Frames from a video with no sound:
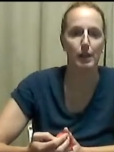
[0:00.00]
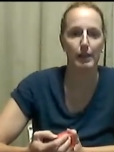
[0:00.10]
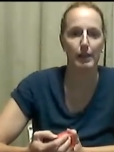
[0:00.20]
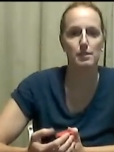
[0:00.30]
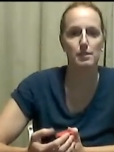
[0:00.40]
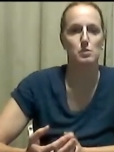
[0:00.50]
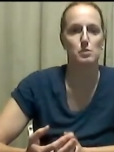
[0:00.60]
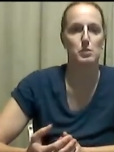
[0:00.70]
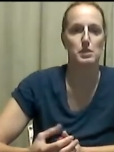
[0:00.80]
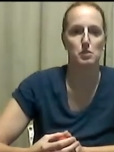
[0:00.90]
And this is
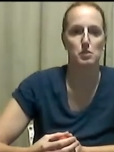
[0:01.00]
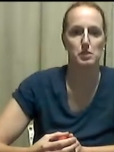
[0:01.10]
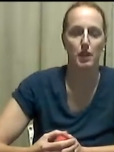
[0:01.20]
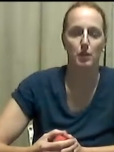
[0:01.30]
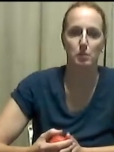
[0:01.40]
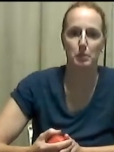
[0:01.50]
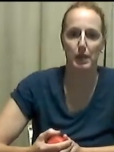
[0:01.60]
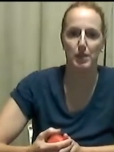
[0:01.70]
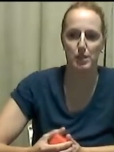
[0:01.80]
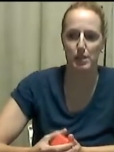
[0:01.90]
really associated with
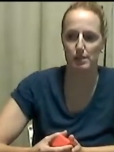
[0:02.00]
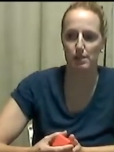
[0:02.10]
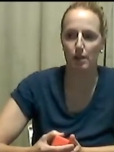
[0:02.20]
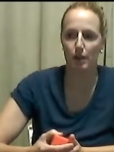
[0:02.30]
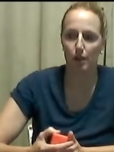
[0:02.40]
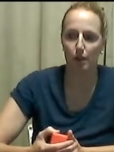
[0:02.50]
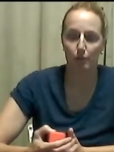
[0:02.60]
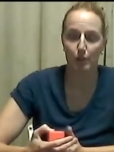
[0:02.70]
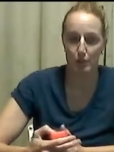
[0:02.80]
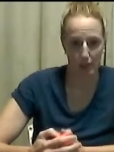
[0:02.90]
Piaget's
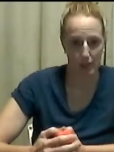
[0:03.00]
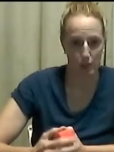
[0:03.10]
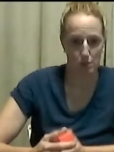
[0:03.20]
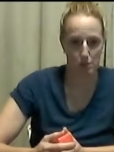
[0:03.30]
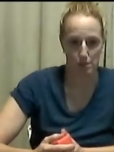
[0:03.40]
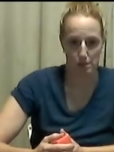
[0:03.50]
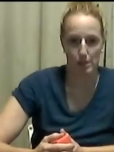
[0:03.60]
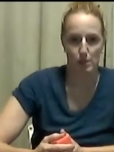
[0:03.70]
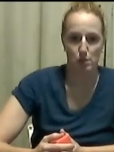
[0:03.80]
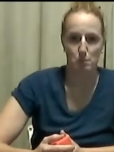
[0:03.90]
first stage, which is the
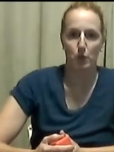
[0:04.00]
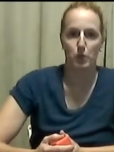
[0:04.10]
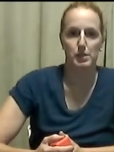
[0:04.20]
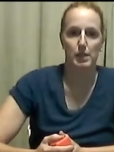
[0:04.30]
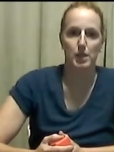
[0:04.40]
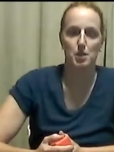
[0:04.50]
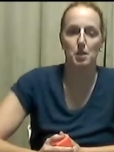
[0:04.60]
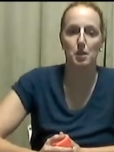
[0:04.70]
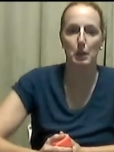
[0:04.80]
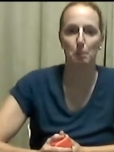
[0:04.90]
sensory motor stage,
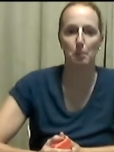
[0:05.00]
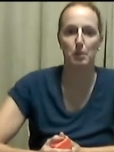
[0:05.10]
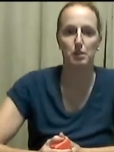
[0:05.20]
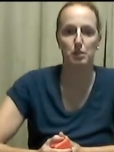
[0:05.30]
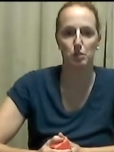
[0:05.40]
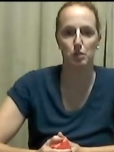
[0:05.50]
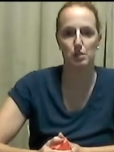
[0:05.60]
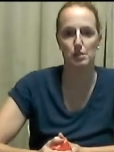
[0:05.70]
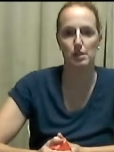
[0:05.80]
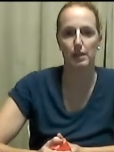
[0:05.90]
birth to 2
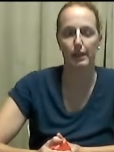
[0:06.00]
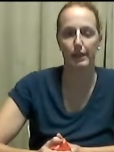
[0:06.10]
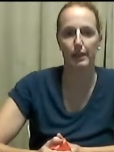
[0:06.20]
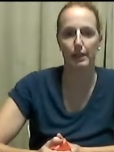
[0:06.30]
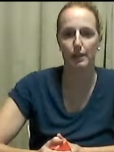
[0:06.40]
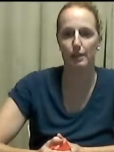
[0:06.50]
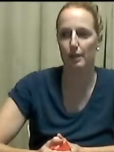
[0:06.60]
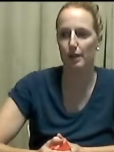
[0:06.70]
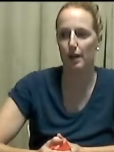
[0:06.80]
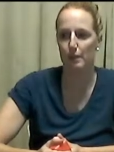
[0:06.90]
years, and
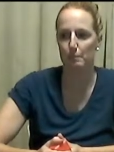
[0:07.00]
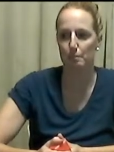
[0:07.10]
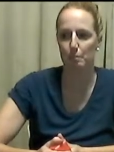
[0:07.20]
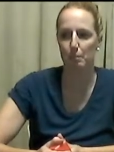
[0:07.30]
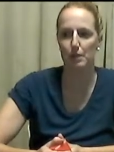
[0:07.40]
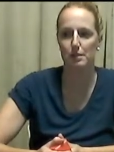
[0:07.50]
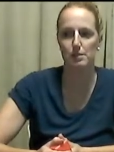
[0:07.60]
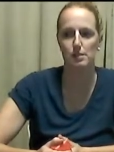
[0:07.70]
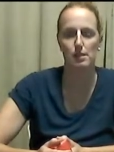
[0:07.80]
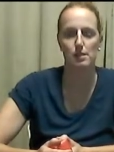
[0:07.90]

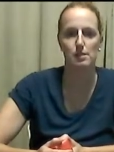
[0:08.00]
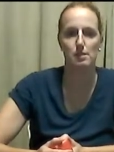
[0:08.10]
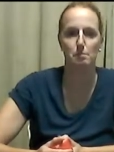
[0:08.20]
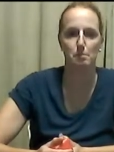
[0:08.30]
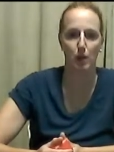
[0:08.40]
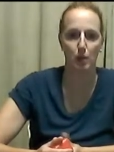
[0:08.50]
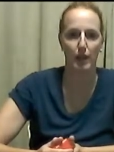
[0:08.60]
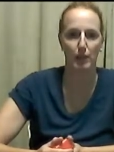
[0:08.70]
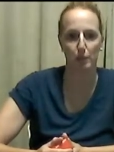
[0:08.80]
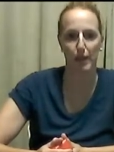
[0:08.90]
Parton's
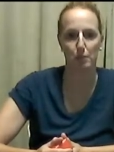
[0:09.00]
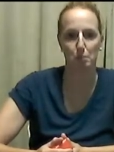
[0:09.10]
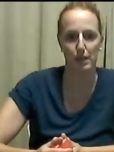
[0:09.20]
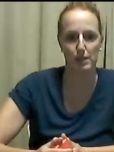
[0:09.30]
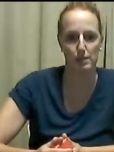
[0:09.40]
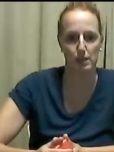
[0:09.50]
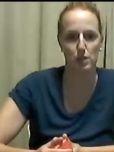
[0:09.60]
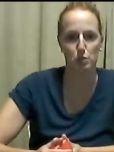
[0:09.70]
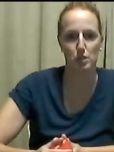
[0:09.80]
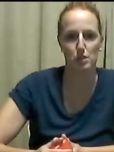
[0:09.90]
unoccupied play
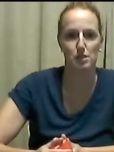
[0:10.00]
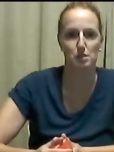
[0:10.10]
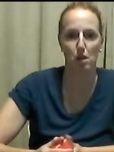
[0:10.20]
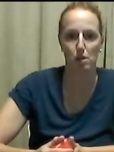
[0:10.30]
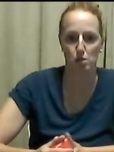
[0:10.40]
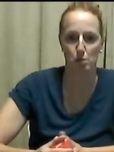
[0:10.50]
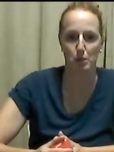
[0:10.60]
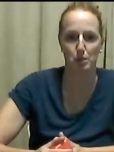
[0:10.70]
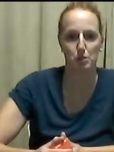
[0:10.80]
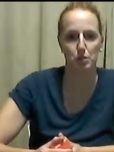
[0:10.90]
stage, which is also
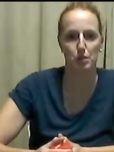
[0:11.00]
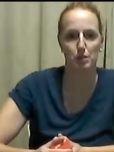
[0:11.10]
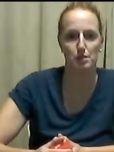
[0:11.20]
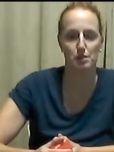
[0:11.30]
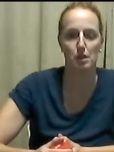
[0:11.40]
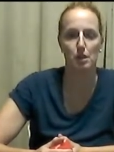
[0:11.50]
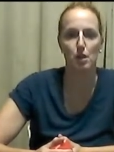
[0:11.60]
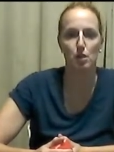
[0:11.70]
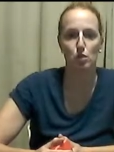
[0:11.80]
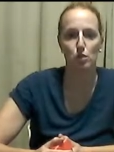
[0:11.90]
birth to 2 years.
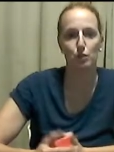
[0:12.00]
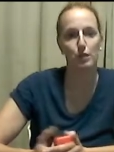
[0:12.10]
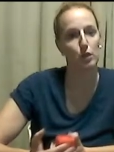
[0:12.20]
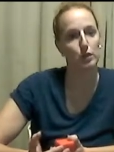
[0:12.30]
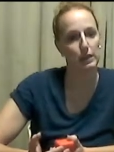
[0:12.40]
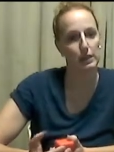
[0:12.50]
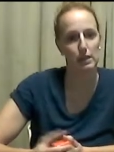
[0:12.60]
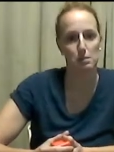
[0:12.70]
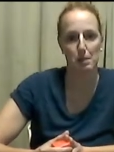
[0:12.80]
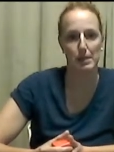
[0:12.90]
So for the older
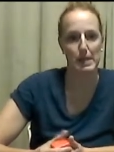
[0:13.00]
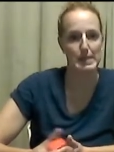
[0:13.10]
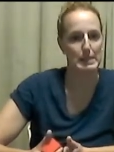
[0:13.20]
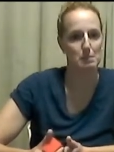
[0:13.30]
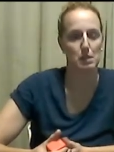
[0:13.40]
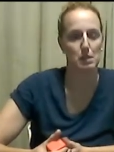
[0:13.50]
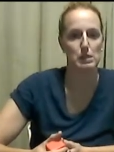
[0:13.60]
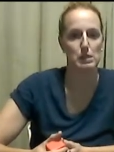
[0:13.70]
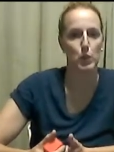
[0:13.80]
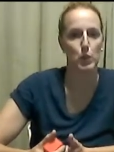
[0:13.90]
kids, maybe 18 months
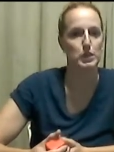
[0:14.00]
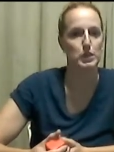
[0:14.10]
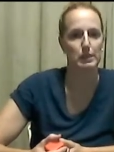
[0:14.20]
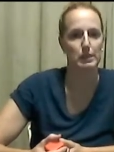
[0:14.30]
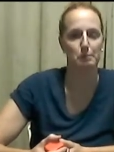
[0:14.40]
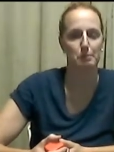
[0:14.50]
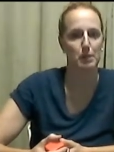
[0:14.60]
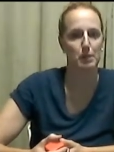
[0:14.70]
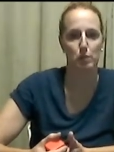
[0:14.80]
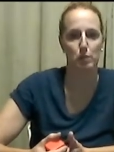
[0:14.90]
and older to
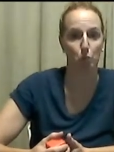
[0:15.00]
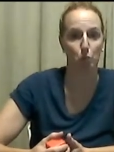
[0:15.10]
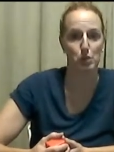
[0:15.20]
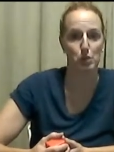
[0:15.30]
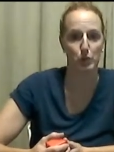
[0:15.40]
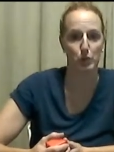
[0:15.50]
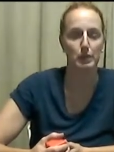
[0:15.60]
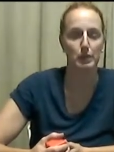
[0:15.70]
maybe 3, 4 years old,